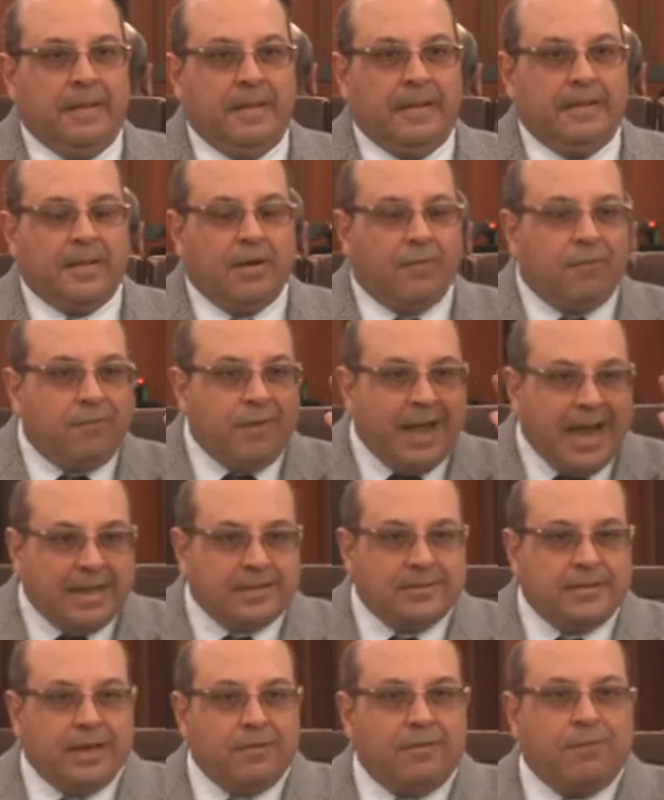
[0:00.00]
The
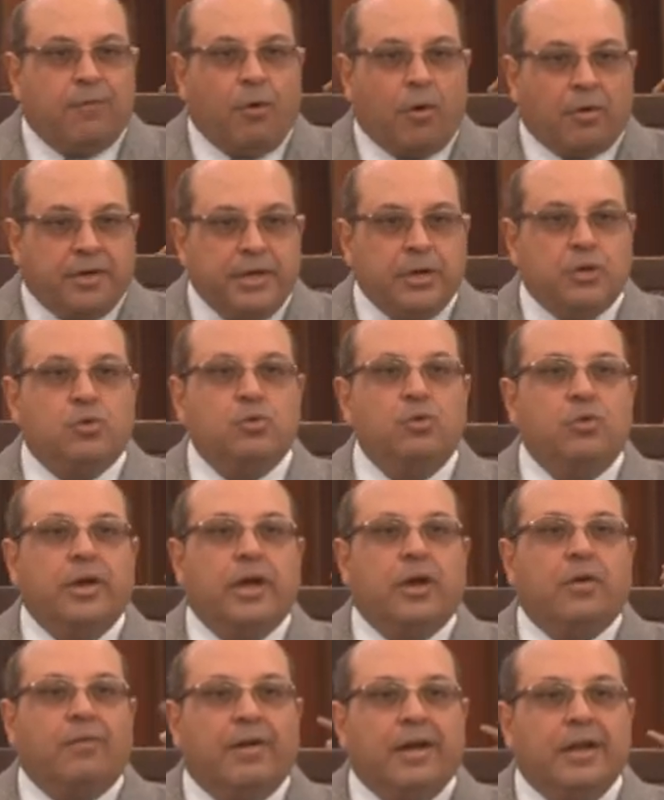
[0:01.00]
fact that 42
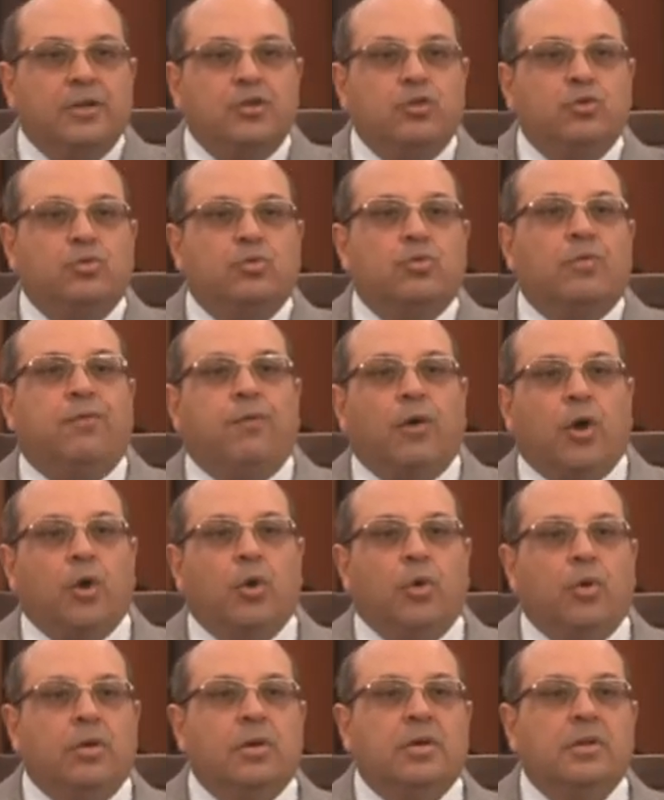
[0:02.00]
requires you to
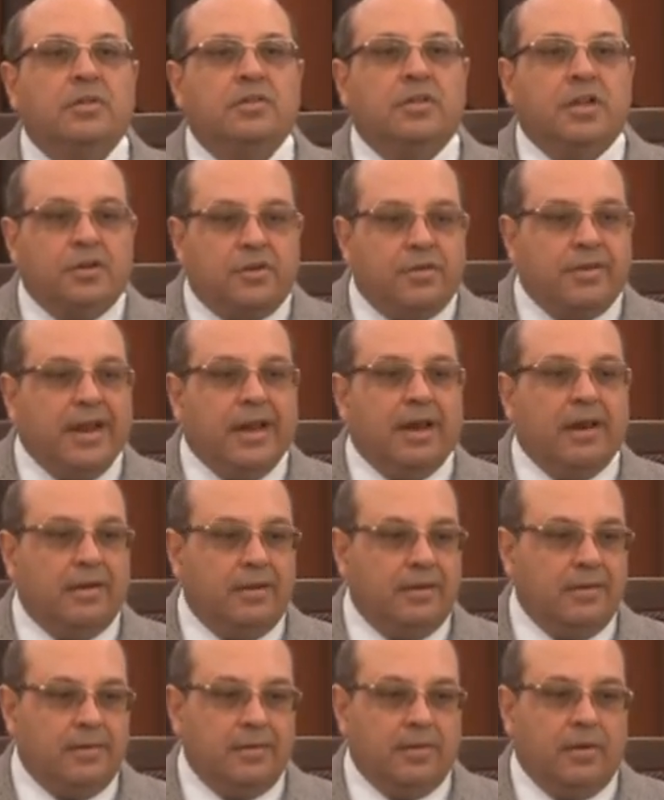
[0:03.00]
follow the drill
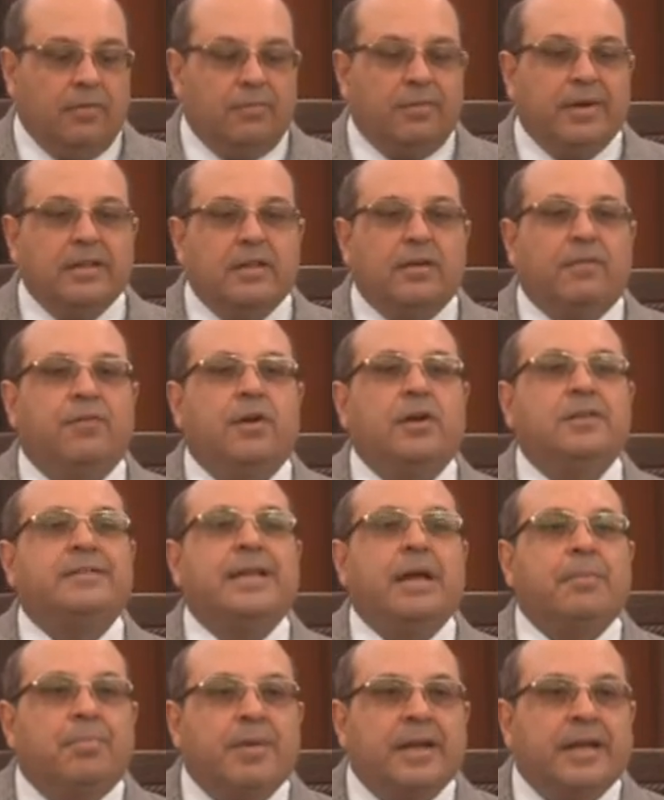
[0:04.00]
of where the first
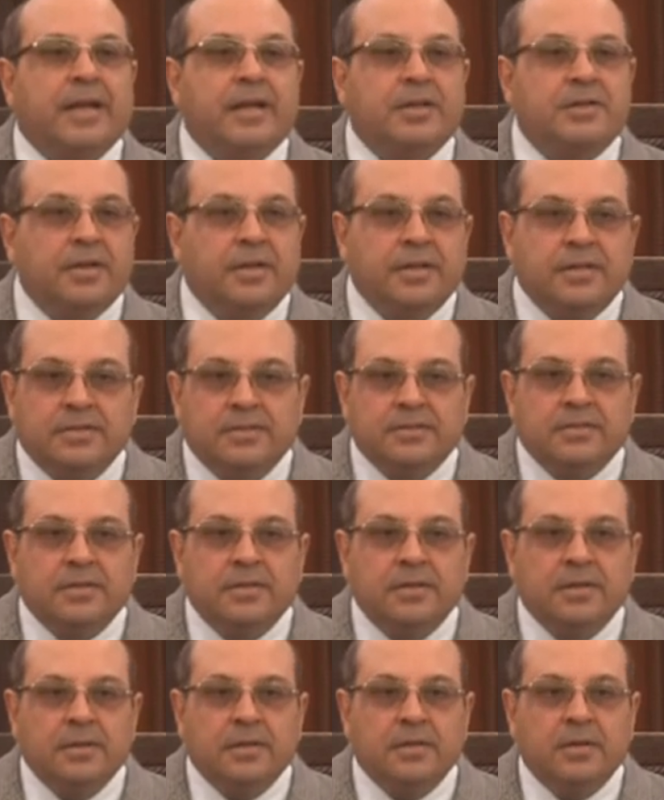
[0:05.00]
application is
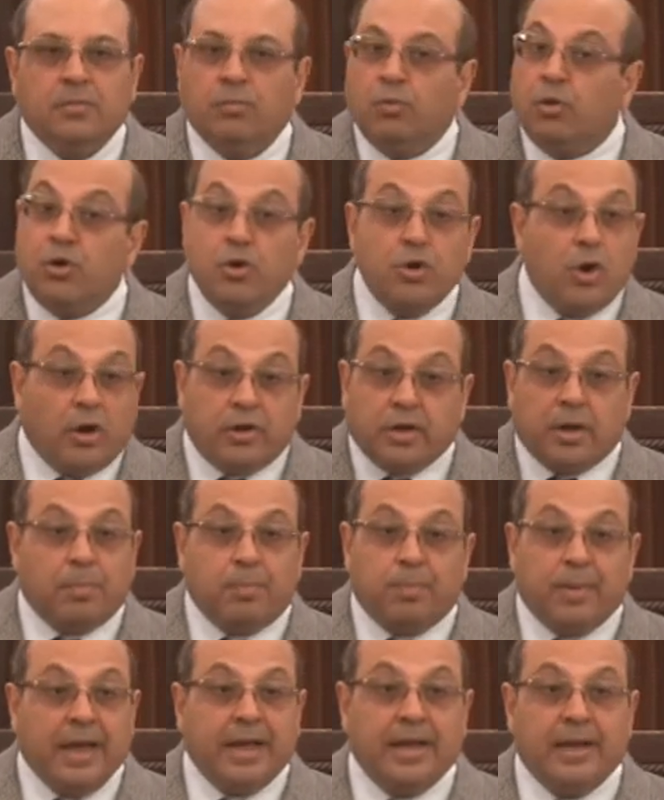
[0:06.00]
would not
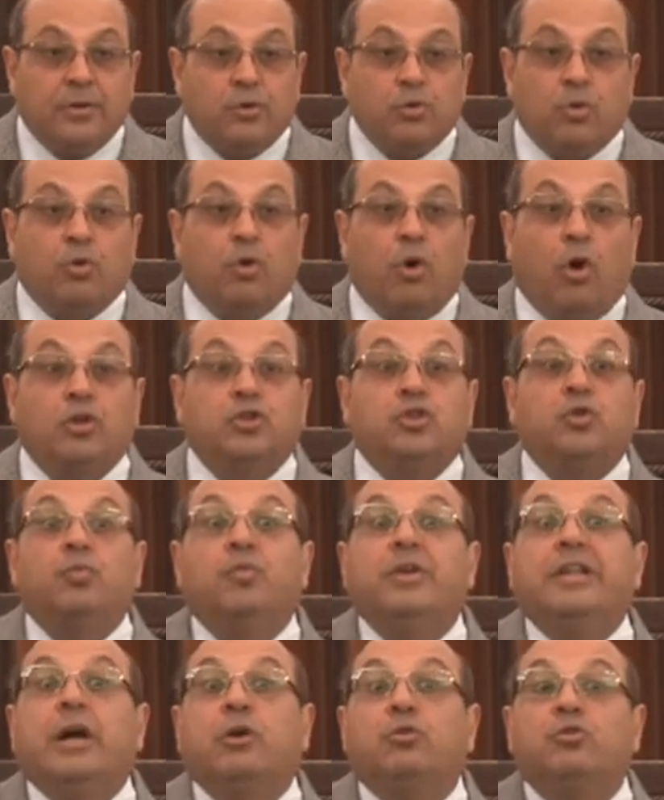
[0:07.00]
apply to courts
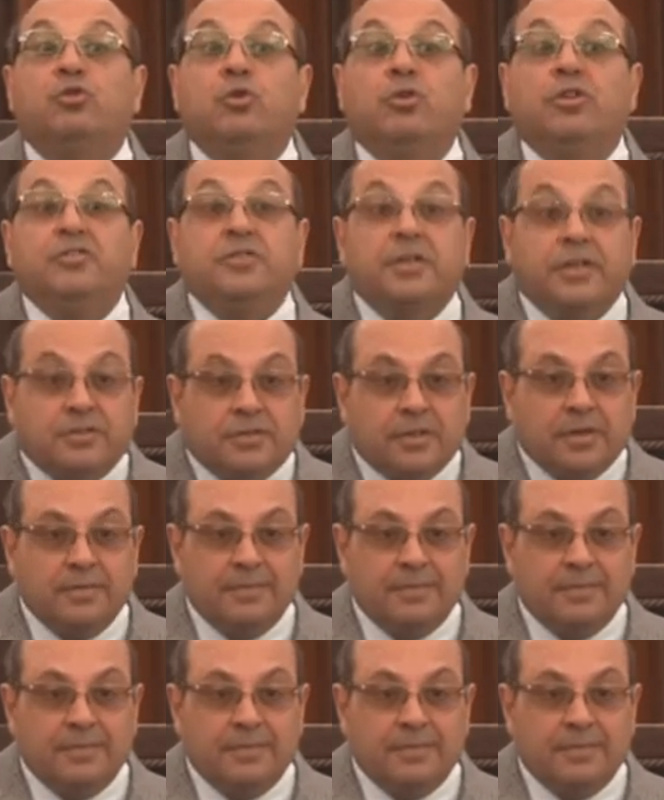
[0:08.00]
without jurisdiction.